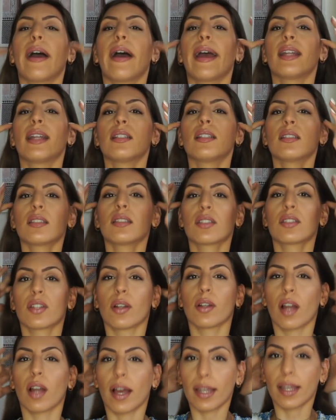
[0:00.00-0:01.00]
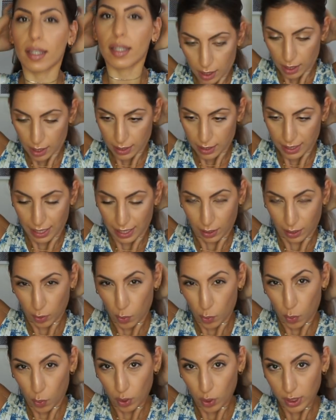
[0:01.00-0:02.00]
end, so like I'd say a
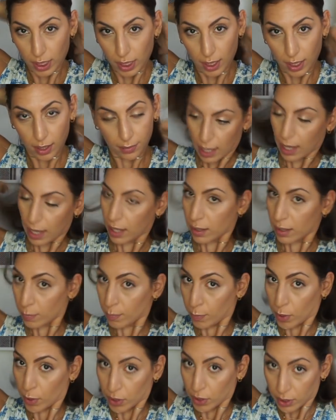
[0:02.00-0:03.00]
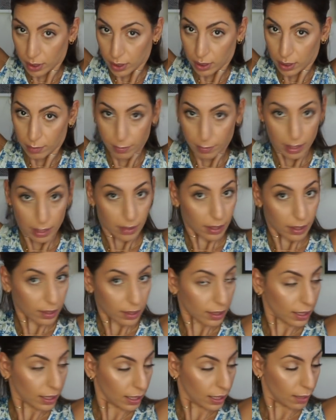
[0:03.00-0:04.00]
quarter at the bottom, and
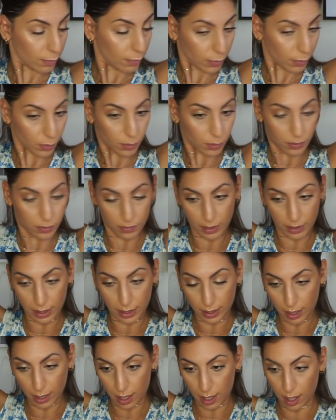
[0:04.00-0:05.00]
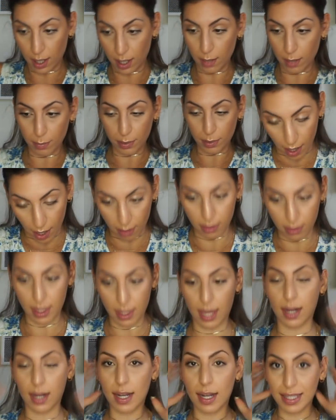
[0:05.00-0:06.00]
then clip all of this up and
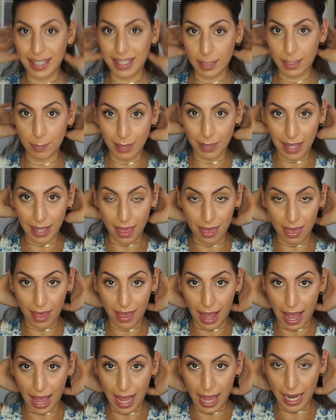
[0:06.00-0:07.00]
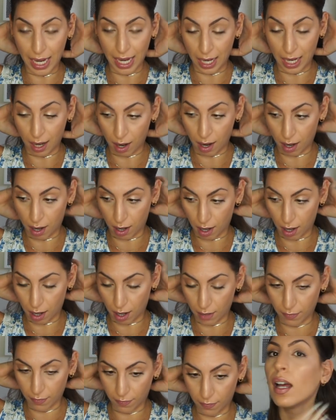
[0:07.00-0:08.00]
then split that in
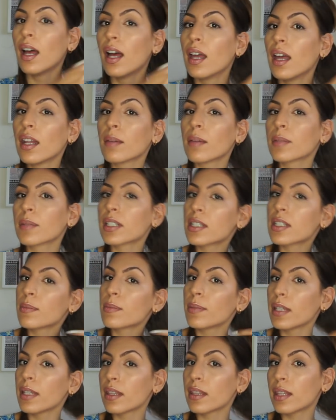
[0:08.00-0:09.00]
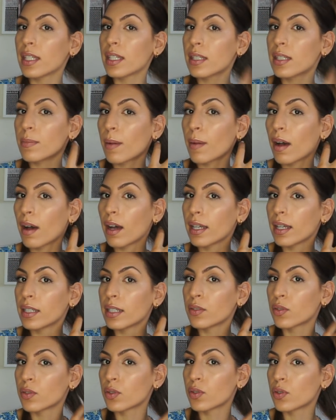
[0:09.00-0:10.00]
half. And I'm going to split this part
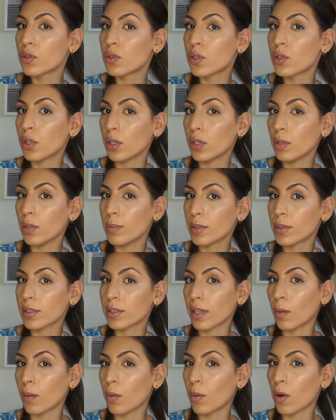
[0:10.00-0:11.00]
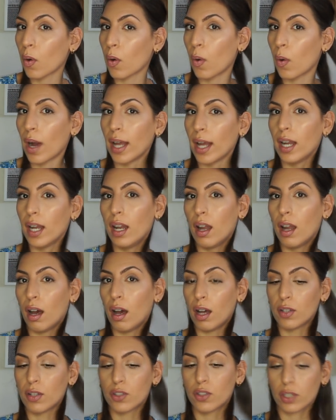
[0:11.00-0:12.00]
into 2 because I want quite
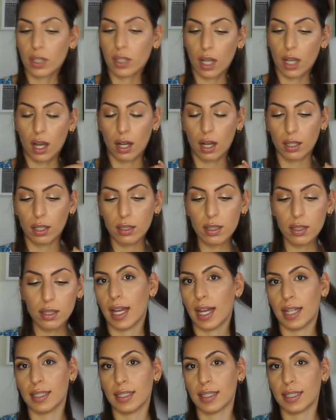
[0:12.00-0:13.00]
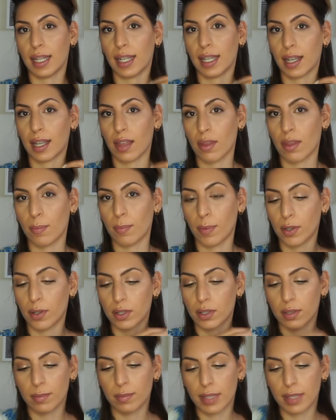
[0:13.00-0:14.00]
large curls, and take the
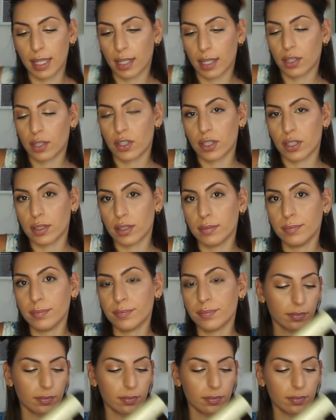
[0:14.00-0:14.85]
bottom section